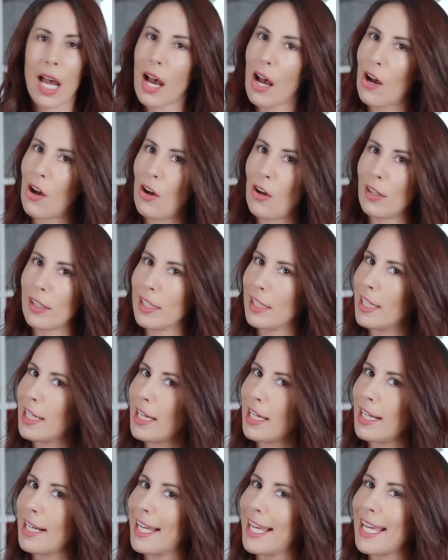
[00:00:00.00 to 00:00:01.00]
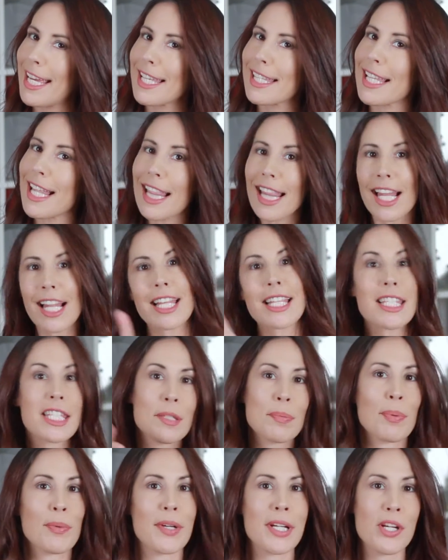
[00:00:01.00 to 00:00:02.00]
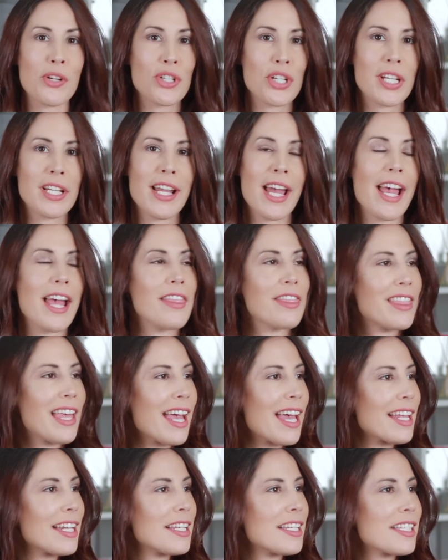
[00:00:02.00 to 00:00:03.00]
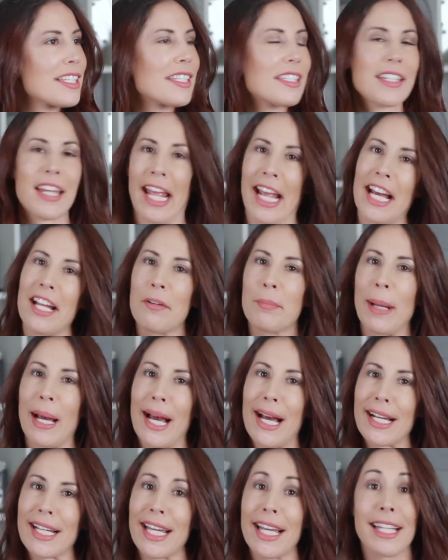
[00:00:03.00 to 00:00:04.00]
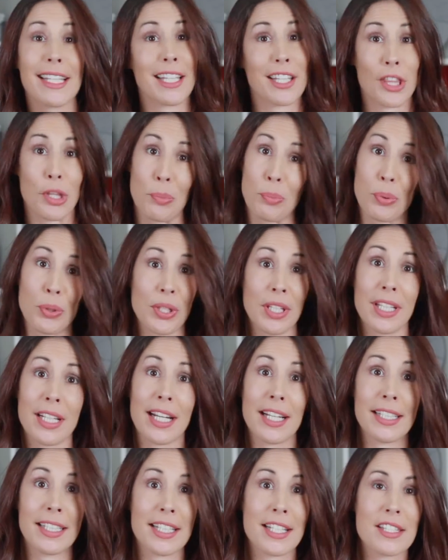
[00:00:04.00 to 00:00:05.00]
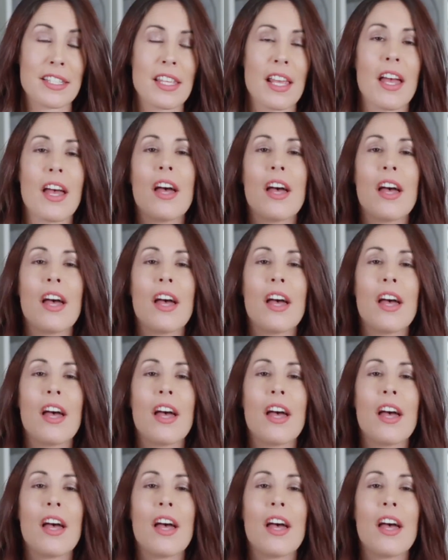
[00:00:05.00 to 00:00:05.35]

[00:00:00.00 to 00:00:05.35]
All you need is a little inspiration and then stand back and let the brilliant ideas